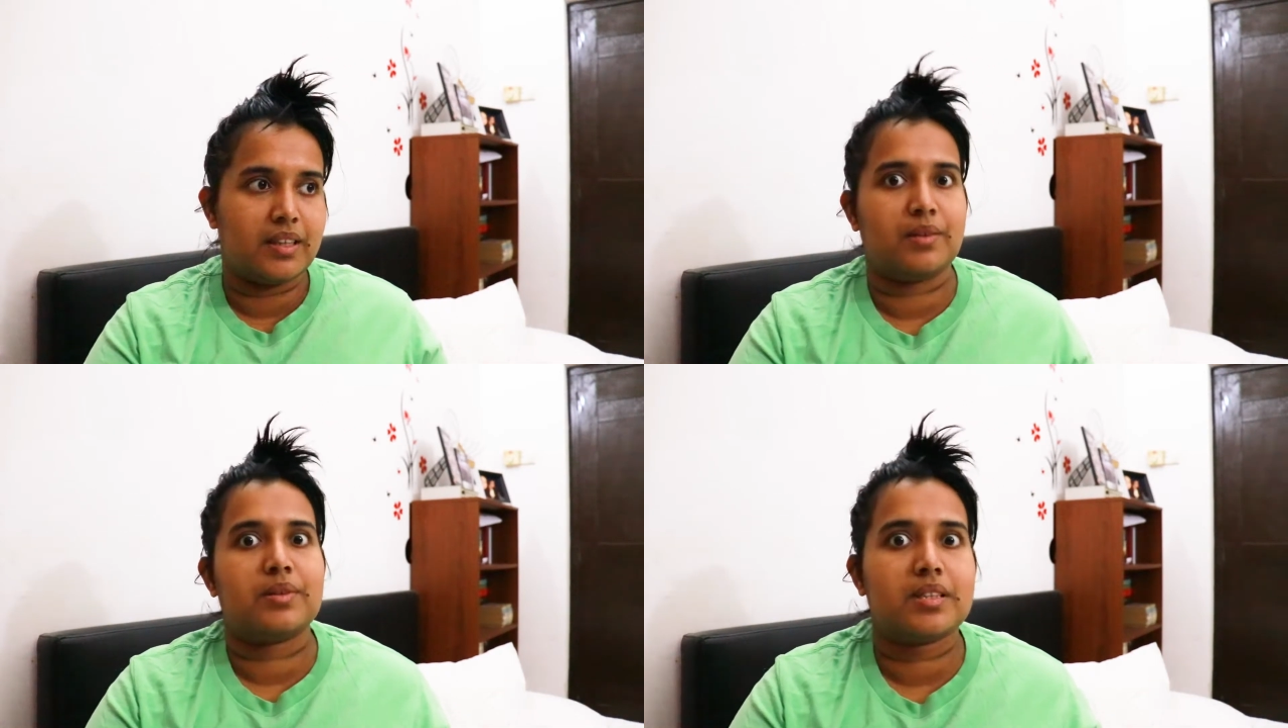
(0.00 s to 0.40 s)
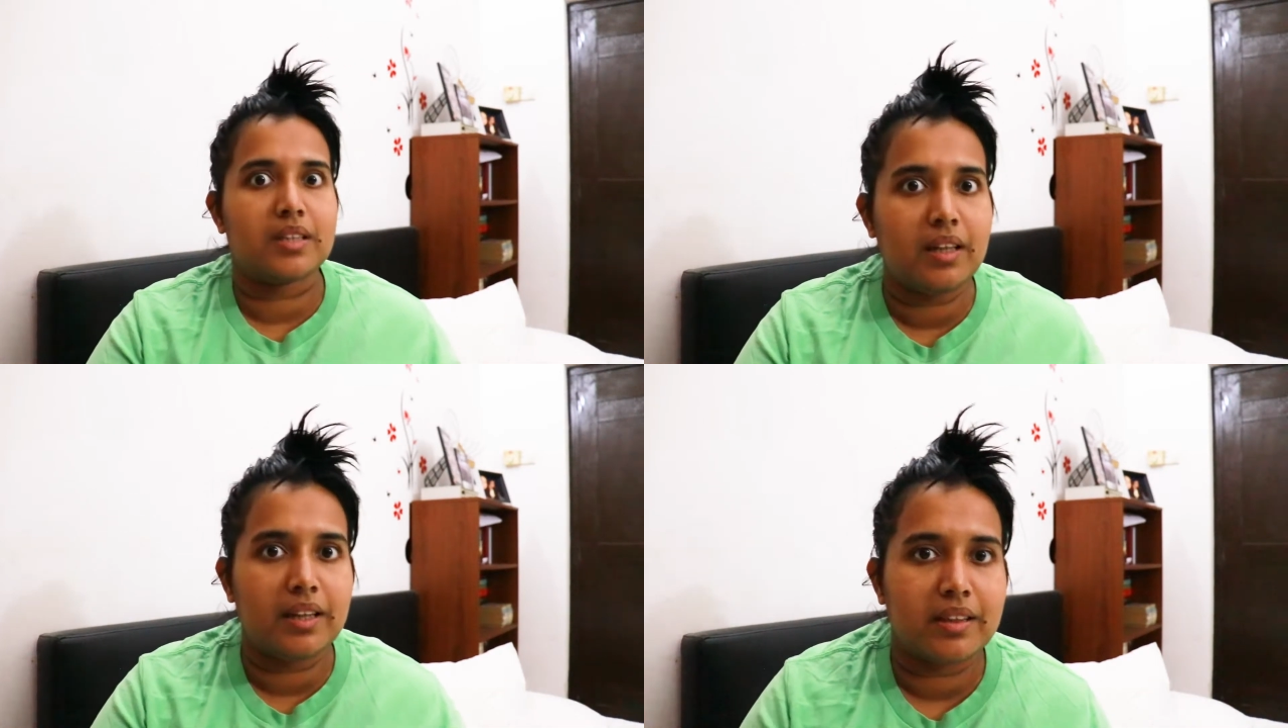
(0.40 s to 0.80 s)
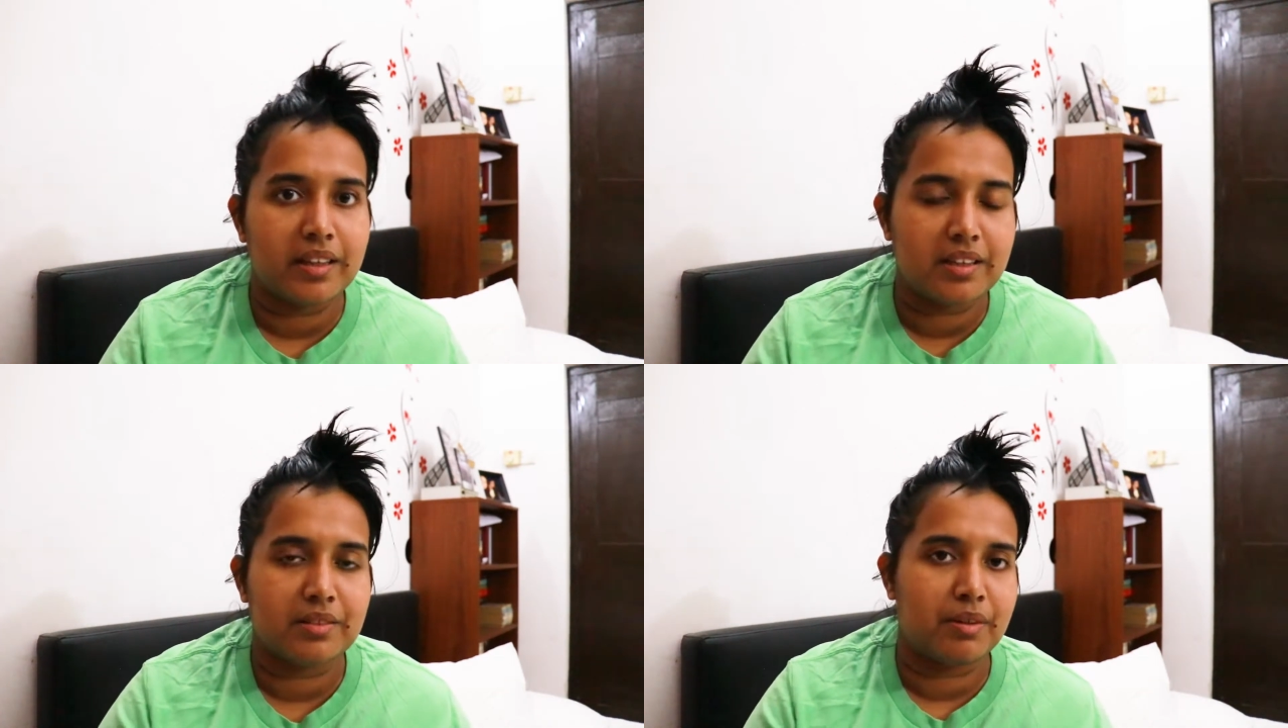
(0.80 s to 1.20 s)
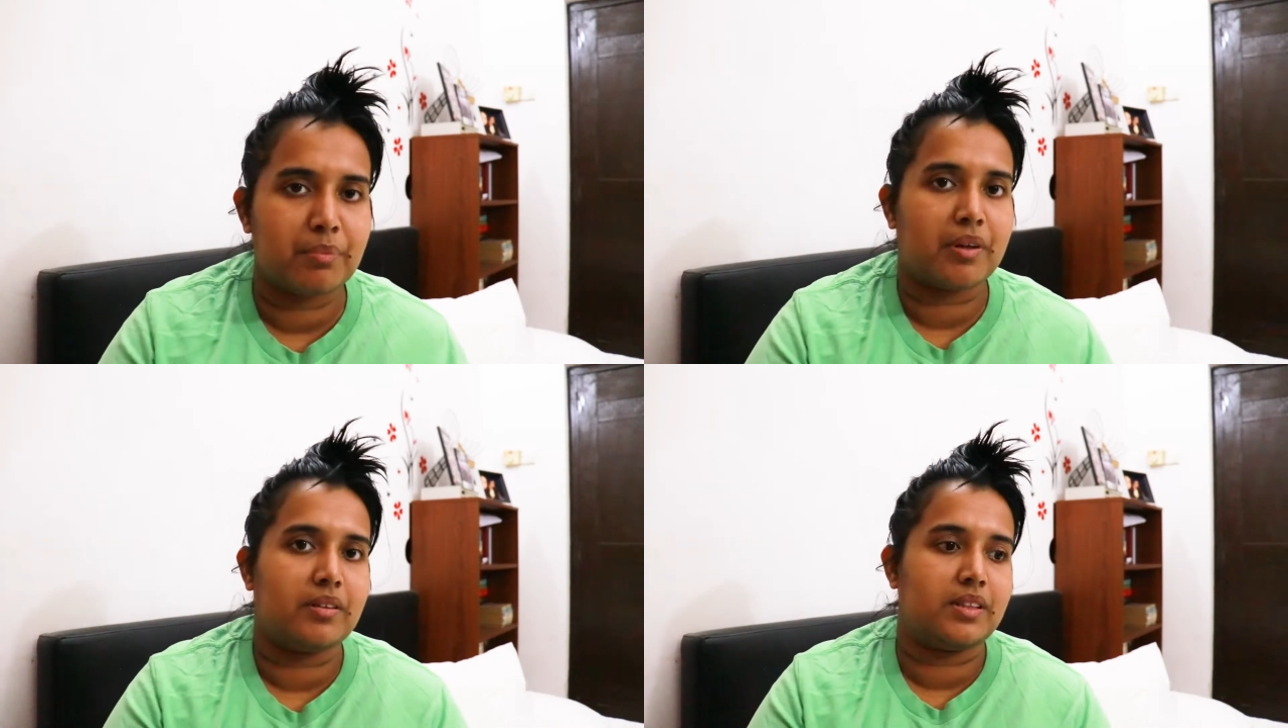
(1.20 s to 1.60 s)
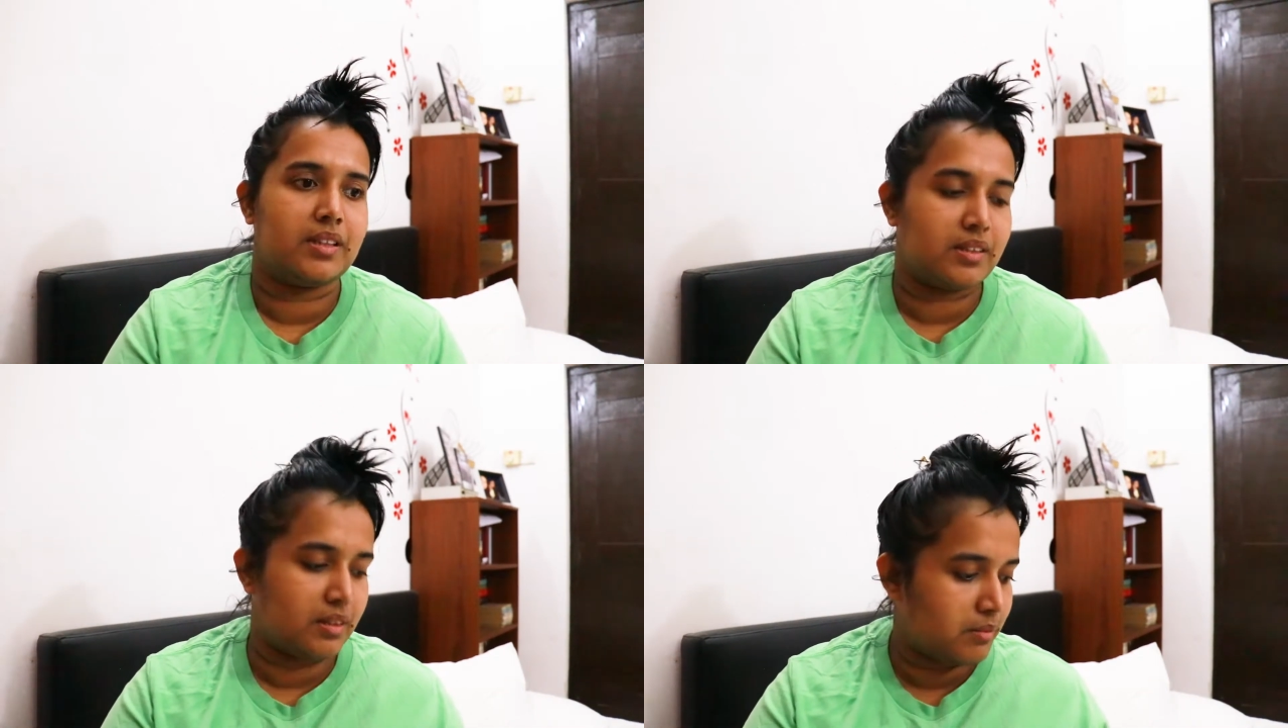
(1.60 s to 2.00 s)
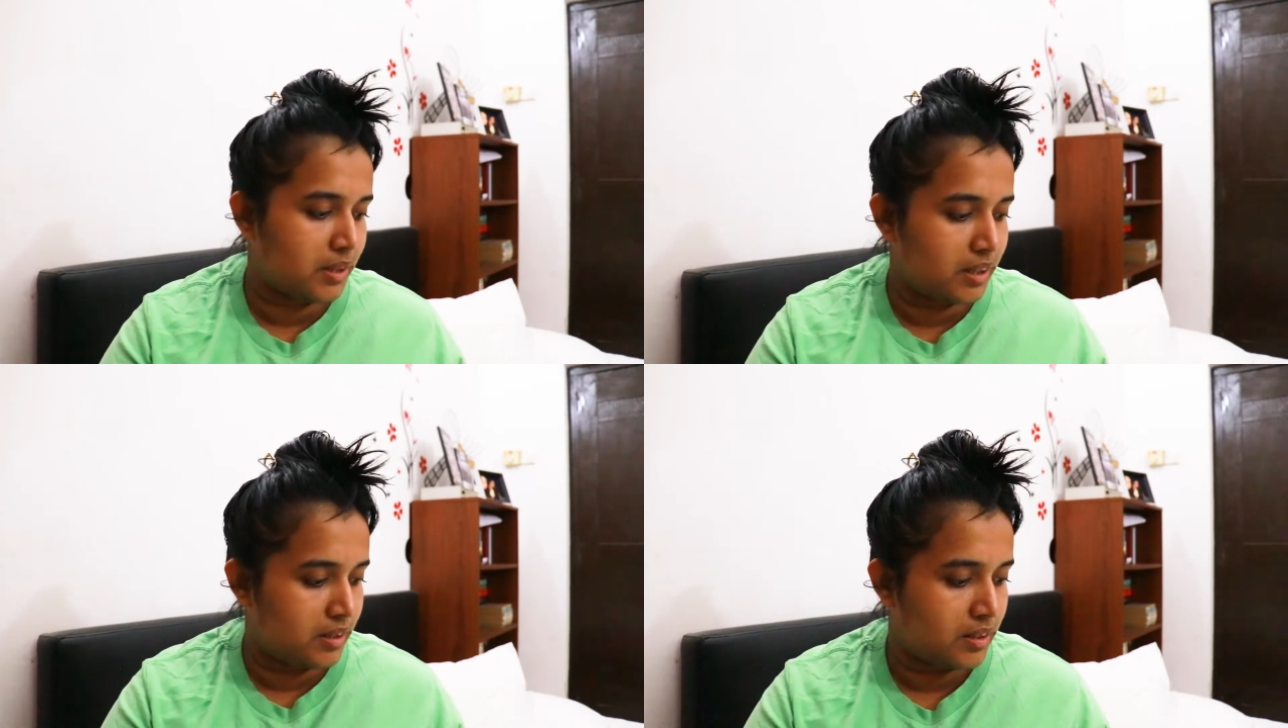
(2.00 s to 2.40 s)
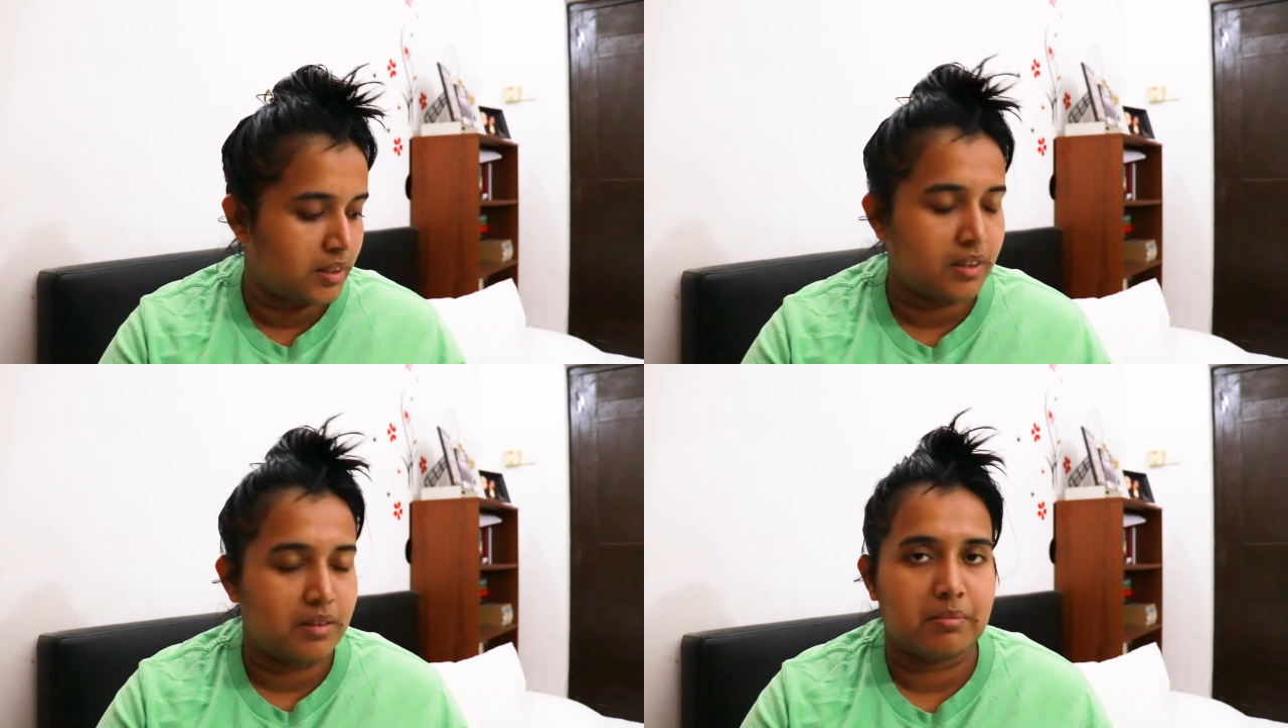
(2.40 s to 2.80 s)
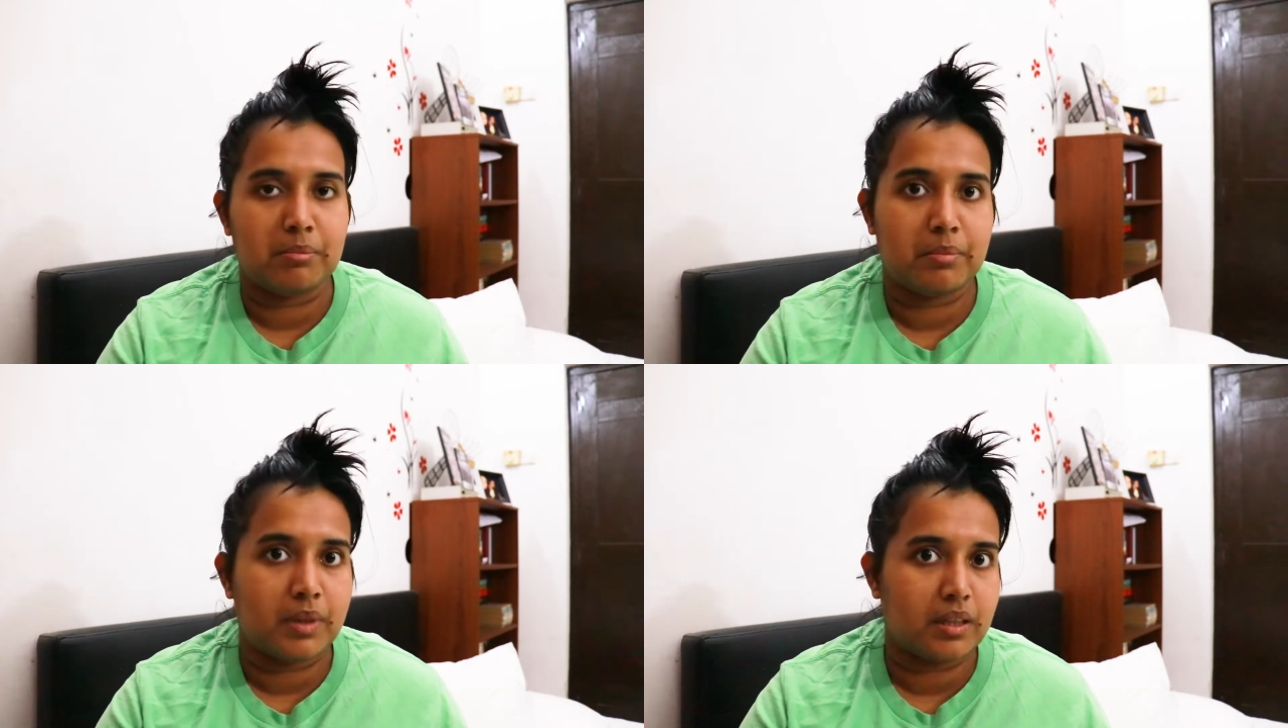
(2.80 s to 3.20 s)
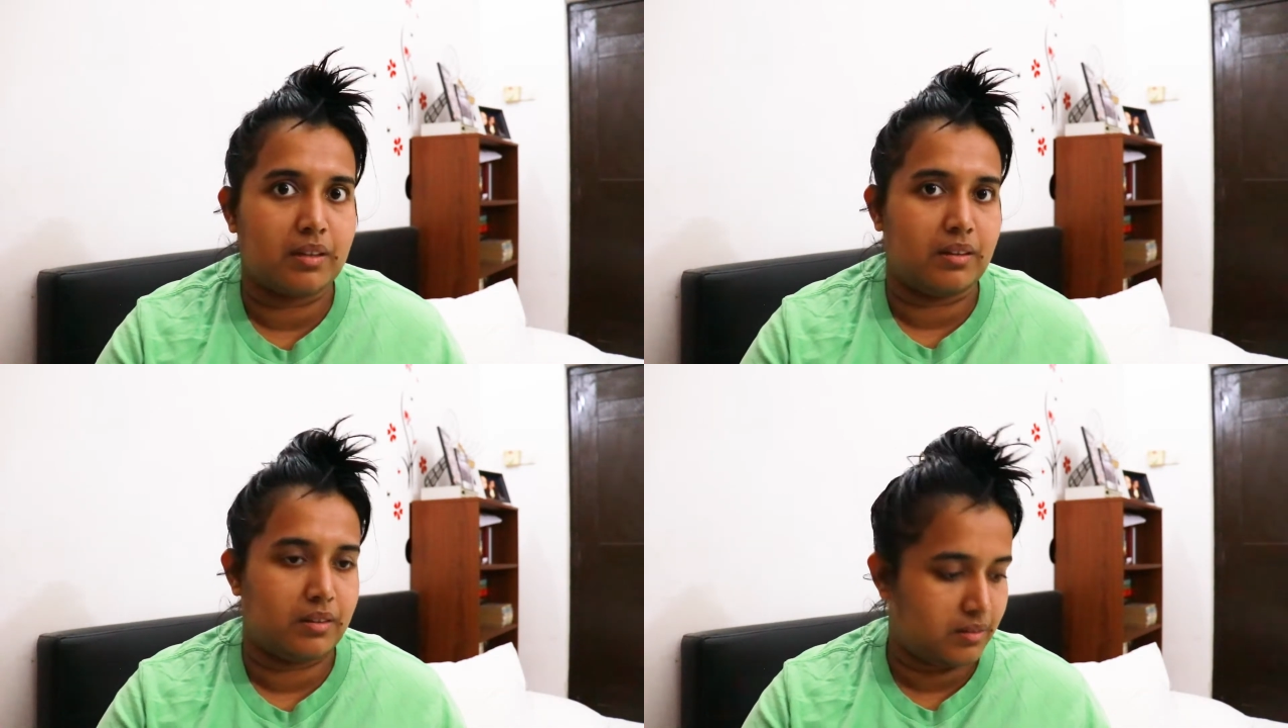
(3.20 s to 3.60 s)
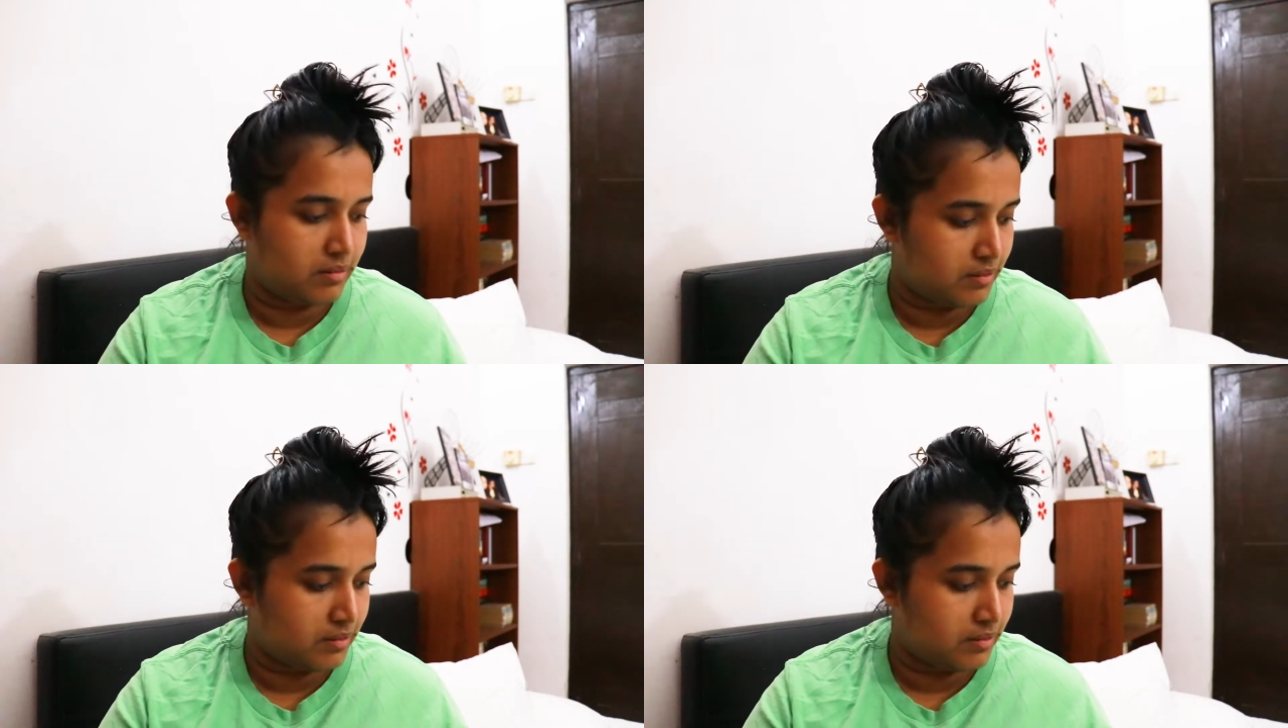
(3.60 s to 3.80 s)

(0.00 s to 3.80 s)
it was still in the interview process, and I'm like, my god.